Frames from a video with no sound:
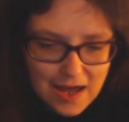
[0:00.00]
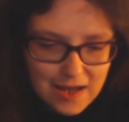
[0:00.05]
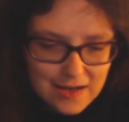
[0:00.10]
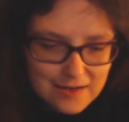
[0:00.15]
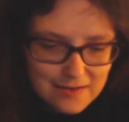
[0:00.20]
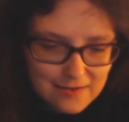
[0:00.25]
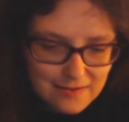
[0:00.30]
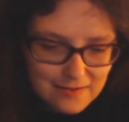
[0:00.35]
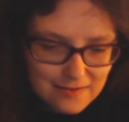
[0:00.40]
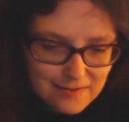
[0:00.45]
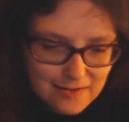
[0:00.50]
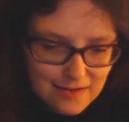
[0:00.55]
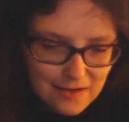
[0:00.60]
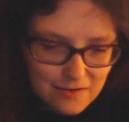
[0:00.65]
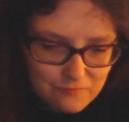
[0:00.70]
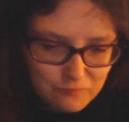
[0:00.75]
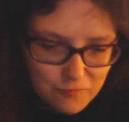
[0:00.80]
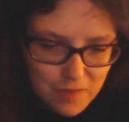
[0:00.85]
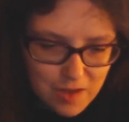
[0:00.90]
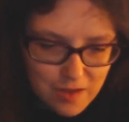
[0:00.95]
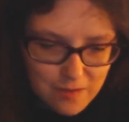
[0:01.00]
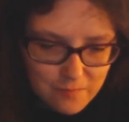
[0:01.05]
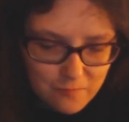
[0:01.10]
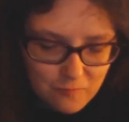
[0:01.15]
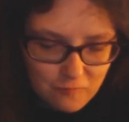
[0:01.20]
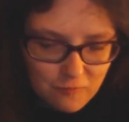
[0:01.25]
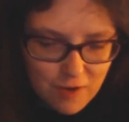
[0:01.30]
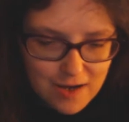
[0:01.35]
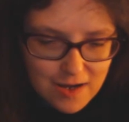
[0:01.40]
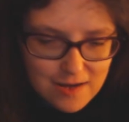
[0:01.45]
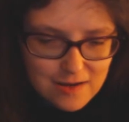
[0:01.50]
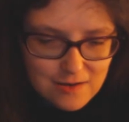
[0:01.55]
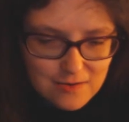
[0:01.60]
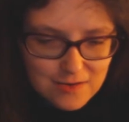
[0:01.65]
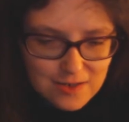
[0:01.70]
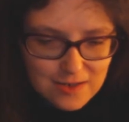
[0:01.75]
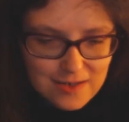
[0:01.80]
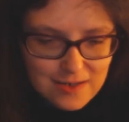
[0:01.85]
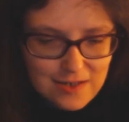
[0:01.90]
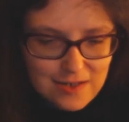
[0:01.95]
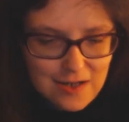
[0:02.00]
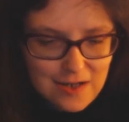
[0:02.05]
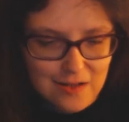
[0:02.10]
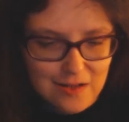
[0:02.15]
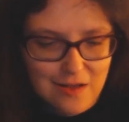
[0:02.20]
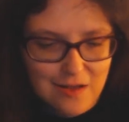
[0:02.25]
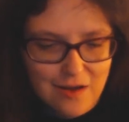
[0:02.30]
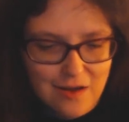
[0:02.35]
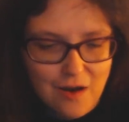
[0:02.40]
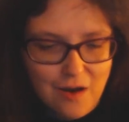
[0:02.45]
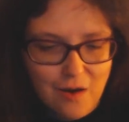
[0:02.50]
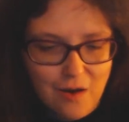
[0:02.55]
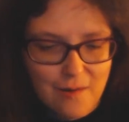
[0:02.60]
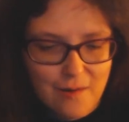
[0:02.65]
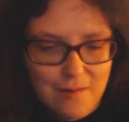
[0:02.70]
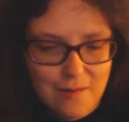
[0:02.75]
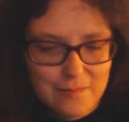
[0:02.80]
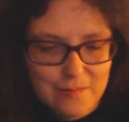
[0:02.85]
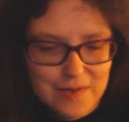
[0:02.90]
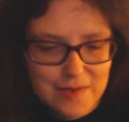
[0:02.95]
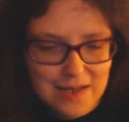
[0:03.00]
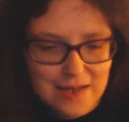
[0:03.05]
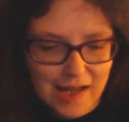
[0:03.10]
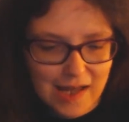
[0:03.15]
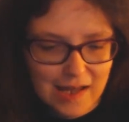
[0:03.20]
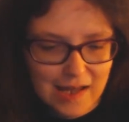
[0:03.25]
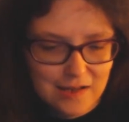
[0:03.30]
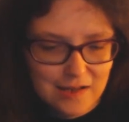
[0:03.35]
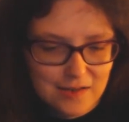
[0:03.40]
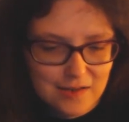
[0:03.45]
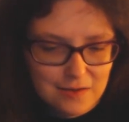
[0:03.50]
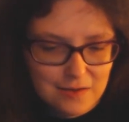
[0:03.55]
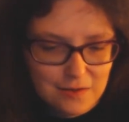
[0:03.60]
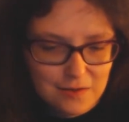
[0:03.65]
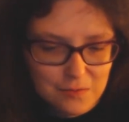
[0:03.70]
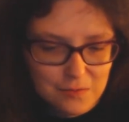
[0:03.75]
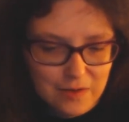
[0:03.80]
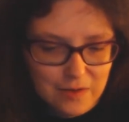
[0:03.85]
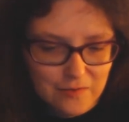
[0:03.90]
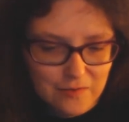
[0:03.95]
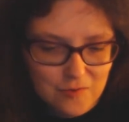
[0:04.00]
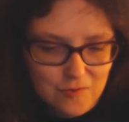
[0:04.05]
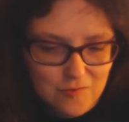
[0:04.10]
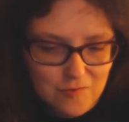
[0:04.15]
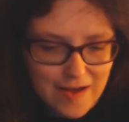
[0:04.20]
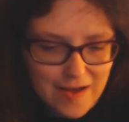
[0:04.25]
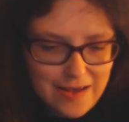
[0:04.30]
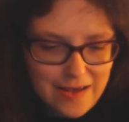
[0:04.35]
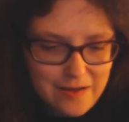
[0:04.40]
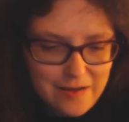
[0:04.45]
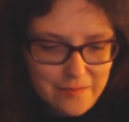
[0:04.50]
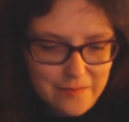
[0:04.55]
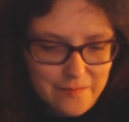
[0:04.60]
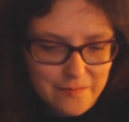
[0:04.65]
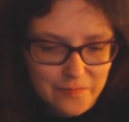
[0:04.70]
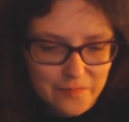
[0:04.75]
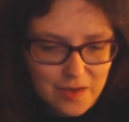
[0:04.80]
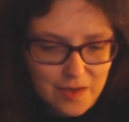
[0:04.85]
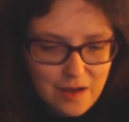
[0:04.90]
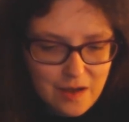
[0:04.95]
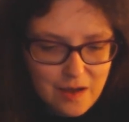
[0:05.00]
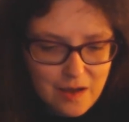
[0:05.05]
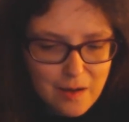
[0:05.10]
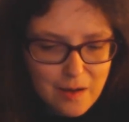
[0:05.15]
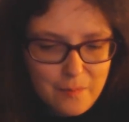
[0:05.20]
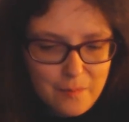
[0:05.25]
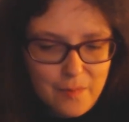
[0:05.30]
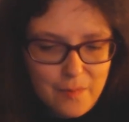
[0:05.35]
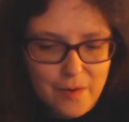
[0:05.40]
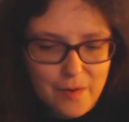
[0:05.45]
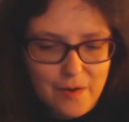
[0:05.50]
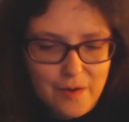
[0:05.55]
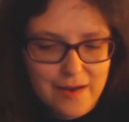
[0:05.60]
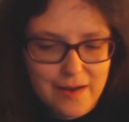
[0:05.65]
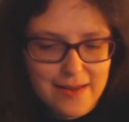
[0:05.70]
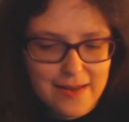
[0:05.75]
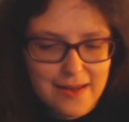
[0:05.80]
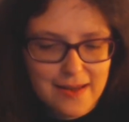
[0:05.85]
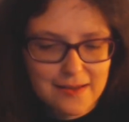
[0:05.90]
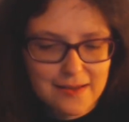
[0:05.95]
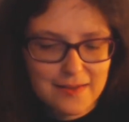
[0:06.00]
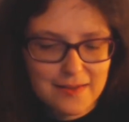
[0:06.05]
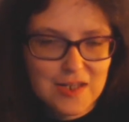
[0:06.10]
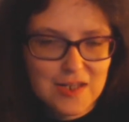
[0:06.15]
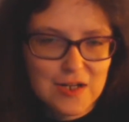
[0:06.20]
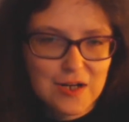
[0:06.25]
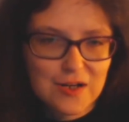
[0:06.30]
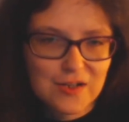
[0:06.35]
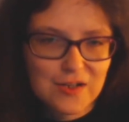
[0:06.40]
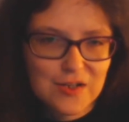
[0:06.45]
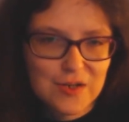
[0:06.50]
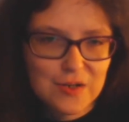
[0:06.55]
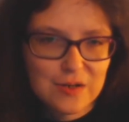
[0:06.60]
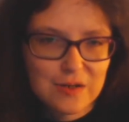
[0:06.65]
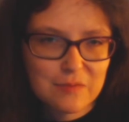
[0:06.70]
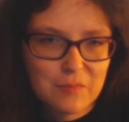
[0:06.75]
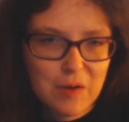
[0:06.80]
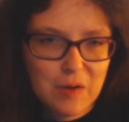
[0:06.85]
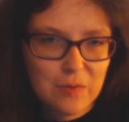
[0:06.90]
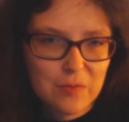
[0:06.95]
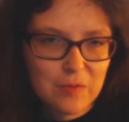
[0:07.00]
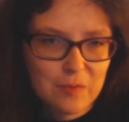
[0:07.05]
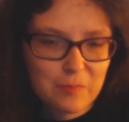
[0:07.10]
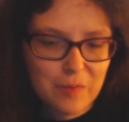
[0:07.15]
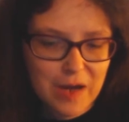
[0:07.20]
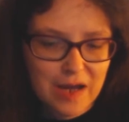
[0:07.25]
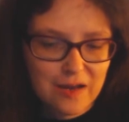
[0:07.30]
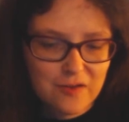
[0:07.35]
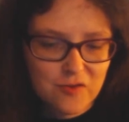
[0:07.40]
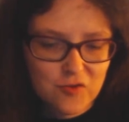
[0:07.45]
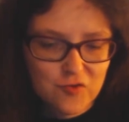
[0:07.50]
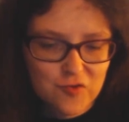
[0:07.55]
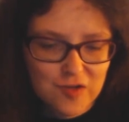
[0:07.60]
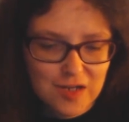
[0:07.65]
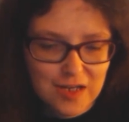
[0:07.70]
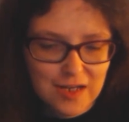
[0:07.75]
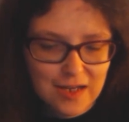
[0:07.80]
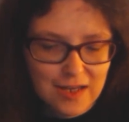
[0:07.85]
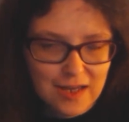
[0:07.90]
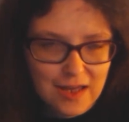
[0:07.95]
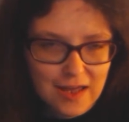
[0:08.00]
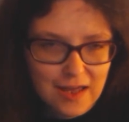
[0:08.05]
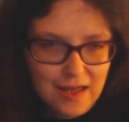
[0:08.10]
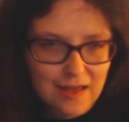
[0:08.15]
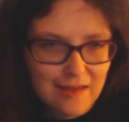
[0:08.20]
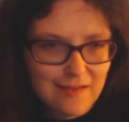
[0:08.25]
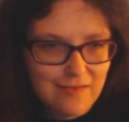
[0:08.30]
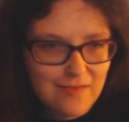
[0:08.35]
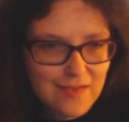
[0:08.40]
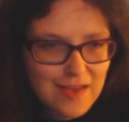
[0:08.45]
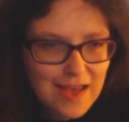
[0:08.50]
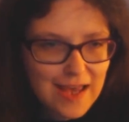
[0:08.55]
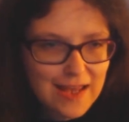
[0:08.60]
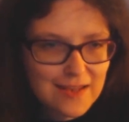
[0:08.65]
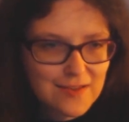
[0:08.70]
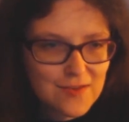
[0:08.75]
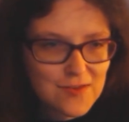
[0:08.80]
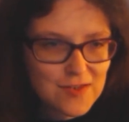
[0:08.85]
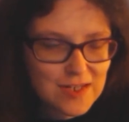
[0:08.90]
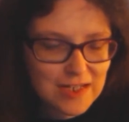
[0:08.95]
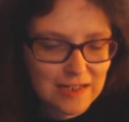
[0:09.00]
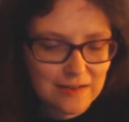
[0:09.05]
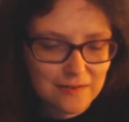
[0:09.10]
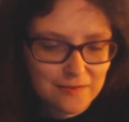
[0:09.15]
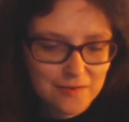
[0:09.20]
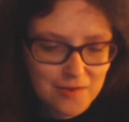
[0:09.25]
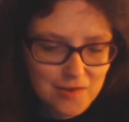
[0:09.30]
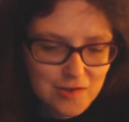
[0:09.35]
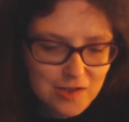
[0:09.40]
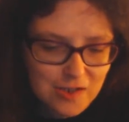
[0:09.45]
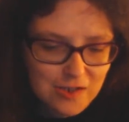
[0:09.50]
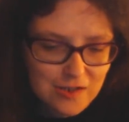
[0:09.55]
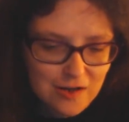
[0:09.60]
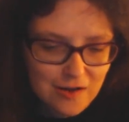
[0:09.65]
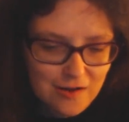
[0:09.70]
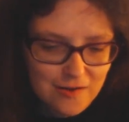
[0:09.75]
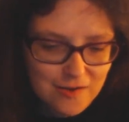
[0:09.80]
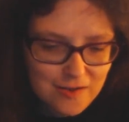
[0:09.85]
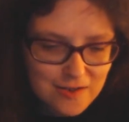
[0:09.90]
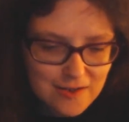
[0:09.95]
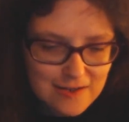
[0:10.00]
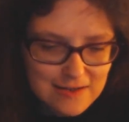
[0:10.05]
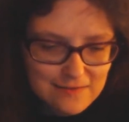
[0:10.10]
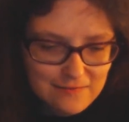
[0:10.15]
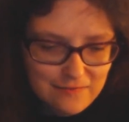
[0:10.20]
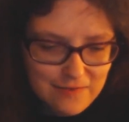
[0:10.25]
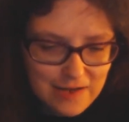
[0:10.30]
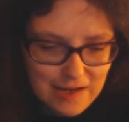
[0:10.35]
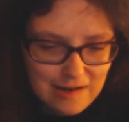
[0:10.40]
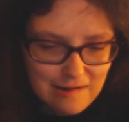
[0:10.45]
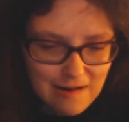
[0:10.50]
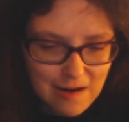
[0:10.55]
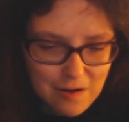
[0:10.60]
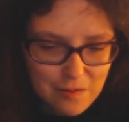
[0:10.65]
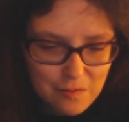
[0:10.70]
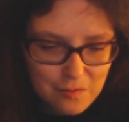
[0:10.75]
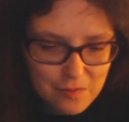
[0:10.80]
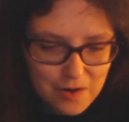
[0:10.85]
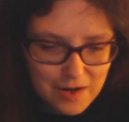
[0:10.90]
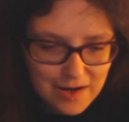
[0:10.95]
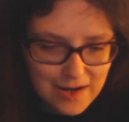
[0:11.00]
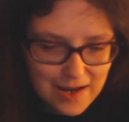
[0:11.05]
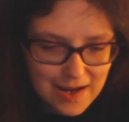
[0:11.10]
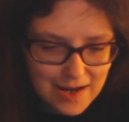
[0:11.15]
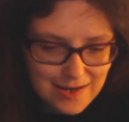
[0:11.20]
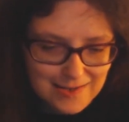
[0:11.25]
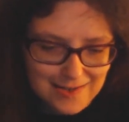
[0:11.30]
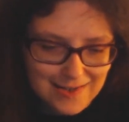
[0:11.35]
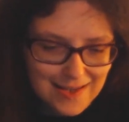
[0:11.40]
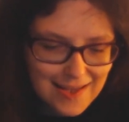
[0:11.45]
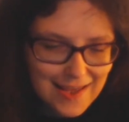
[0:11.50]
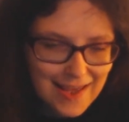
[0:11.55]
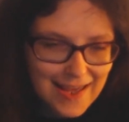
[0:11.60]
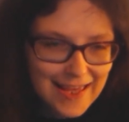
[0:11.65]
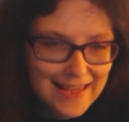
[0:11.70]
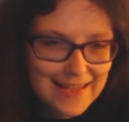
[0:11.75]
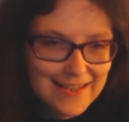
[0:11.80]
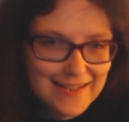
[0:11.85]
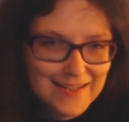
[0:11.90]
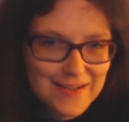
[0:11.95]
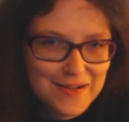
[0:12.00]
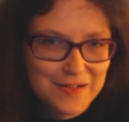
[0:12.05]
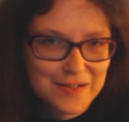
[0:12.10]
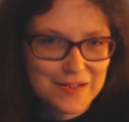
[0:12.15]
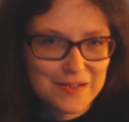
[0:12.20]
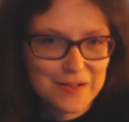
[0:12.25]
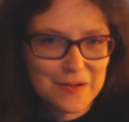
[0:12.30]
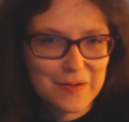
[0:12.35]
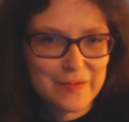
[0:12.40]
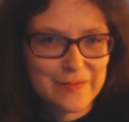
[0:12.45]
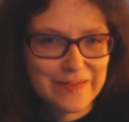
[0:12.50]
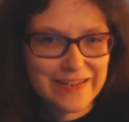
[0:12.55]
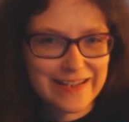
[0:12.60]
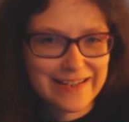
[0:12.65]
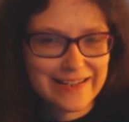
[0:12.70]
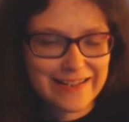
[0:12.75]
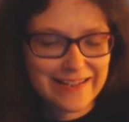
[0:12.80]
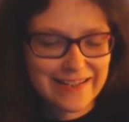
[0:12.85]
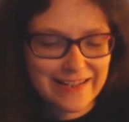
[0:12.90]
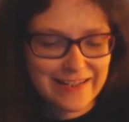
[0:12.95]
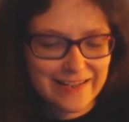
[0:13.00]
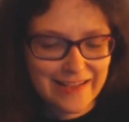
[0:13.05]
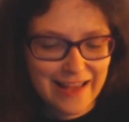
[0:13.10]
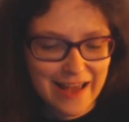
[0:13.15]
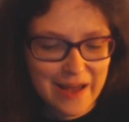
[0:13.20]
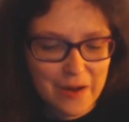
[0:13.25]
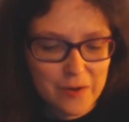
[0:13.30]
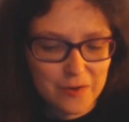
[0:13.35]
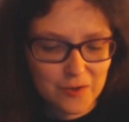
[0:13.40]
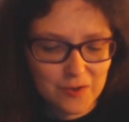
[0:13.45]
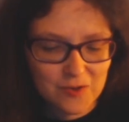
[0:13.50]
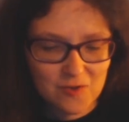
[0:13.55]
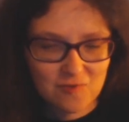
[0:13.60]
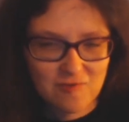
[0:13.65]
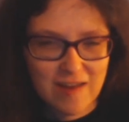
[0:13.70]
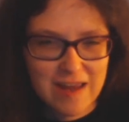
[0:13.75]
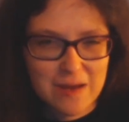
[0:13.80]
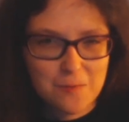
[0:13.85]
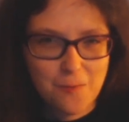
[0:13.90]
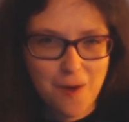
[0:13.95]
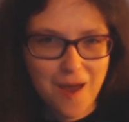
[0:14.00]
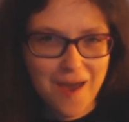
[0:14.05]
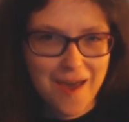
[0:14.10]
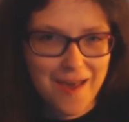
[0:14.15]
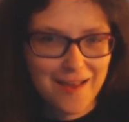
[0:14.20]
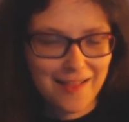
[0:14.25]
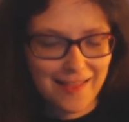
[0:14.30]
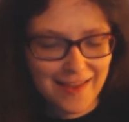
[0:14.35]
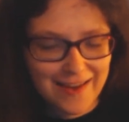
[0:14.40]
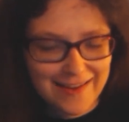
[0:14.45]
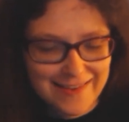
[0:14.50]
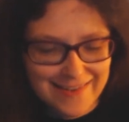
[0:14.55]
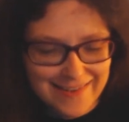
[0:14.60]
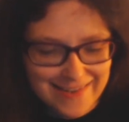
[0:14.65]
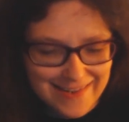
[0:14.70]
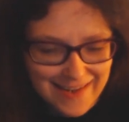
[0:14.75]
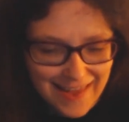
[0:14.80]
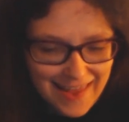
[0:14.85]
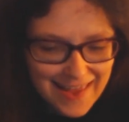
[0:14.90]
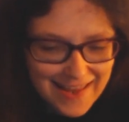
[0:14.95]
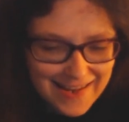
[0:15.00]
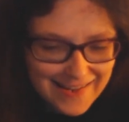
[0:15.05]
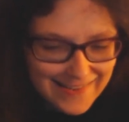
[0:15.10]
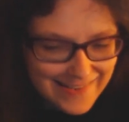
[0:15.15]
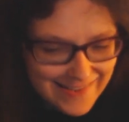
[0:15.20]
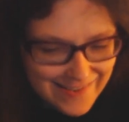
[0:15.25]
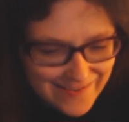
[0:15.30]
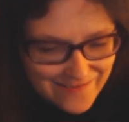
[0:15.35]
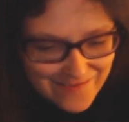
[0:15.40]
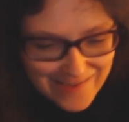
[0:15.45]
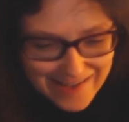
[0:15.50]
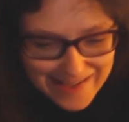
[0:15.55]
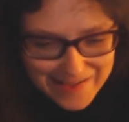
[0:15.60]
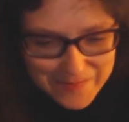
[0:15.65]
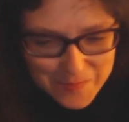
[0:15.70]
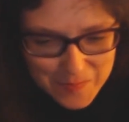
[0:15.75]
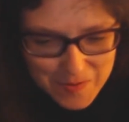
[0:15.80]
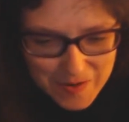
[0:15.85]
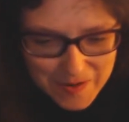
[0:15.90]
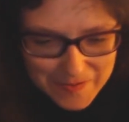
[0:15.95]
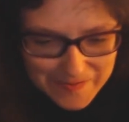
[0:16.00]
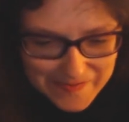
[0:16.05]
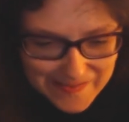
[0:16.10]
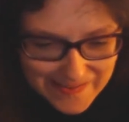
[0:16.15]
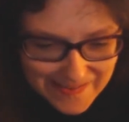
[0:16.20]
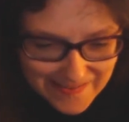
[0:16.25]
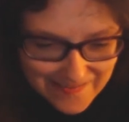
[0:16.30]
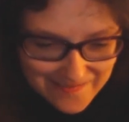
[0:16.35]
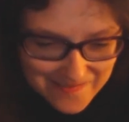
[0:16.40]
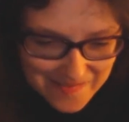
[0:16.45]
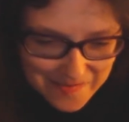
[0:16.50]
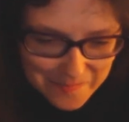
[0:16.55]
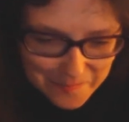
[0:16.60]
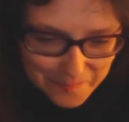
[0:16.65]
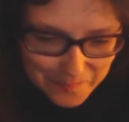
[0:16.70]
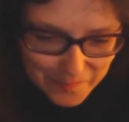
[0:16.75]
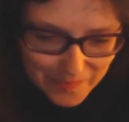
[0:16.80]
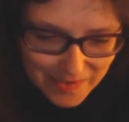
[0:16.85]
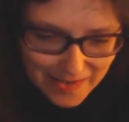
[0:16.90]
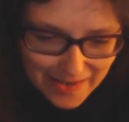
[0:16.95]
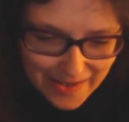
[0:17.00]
and Ryan's still upset with Graham, and then they start talking about the battery and the engine and start to figure out what it is. And the doctor comes in and she's like, great work, lads, and she's really proud of him.